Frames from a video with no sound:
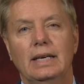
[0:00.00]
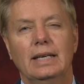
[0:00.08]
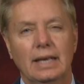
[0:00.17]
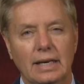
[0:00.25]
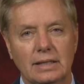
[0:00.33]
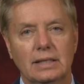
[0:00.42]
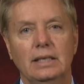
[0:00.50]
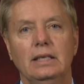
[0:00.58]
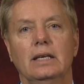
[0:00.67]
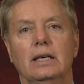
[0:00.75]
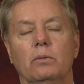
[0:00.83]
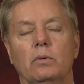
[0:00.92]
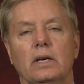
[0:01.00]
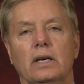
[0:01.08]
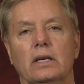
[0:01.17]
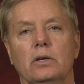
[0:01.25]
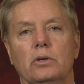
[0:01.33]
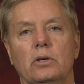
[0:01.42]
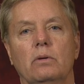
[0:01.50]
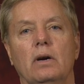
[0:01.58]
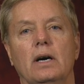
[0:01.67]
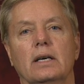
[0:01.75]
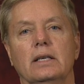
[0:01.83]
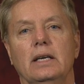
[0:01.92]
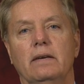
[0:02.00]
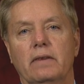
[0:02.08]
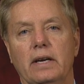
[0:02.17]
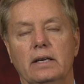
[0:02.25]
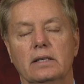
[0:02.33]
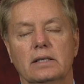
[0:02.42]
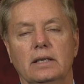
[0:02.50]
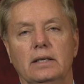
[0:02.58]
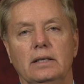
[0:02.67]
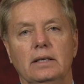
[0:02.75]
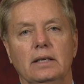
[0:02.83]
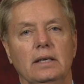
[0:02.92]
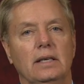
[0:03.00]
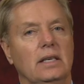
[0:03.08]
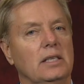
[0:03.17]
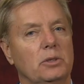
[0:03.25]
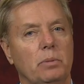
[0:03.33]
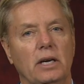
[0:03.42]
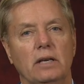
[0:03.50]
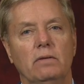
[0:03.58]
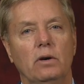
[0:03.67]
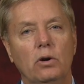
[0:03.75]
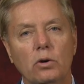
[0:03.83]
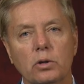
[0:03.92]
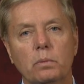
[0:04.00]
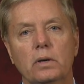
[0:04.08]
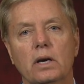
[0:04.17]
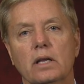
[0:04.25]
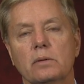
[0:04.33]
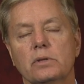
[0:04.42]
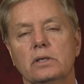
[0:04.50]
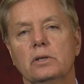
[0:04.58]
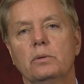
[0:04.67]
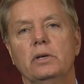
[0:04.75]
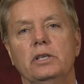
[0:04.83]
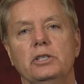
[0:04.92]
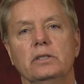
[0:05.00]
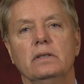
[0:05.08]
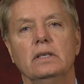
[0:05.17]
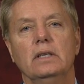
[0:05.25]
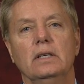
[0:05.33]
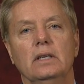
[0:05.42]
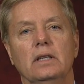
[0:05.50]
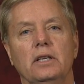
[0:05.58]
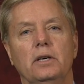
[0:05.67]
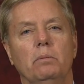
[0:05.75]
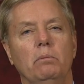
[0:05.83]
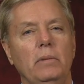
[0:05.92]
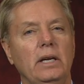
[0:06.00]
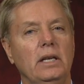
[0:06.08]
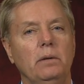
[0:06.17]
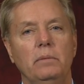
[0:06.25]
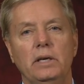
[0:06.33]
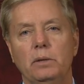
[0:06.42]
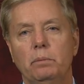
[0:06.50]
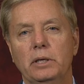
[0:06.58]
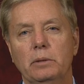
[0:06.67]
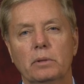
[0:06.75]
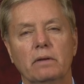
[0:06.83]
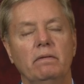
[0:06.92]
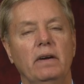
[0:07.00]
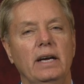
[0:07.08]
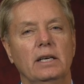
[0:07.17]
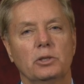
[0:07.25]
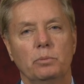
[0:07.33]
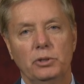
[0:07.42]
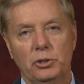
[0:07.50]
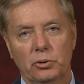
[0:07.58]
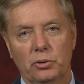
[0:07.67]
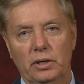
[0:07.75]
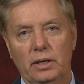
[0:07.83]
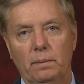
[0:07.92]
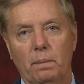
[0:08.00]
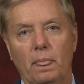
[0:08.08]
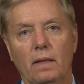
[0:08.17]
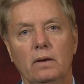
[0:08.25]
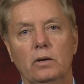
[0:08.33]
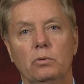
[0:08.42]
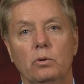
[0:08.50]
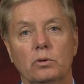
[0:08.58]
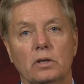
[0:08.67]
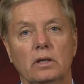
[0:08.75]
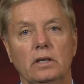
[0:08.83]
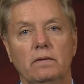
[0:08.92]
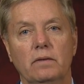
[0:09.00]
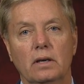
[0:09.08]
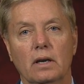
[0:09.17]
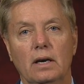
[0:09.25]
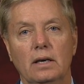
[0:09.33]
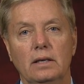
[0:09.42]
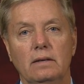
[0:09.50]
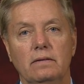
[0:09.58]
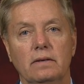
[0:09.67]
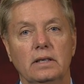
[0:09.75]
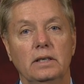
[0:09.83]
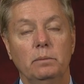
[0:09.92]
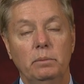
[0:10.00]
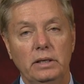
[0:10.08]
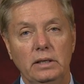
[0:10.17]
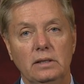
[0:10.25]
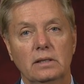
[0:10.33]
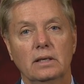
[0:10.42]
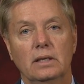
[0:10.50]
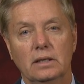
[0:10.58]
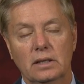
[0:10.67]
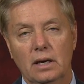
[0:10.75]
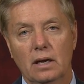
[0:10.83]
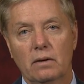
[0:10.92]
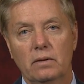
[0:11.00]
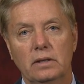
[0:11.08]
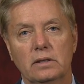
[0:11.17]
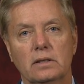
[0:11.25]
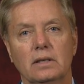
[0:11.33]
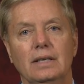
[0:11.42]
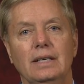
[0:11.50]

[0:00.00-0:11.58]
And I see that when I go to Iraq and Afghanistan. In spite of all the problems in the region, there are many, many people, a vast majority, who want to live their life in peace and tolerance,